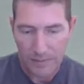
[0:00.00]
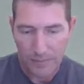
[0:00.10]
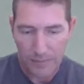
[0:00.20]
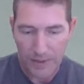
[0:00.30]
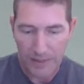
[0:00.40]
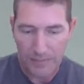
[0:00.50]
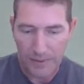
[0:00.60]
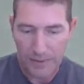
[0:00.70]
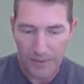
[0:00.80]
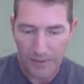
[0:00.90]
Brad
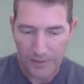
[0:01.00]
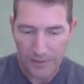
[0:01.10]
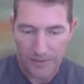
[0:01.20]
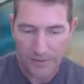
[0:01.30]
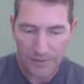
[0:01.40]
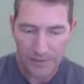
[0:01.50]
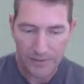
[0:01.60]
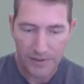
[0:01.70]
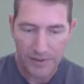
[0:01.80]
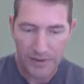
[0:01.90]
Miller,
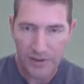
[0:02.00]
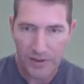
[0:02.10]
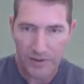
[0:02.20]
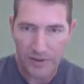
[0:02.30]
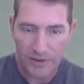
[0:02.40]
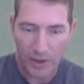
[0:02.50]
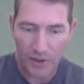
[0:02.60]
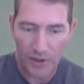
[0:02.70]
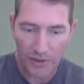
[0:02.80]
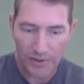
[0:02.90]
Justin
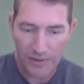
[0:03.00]
Turner,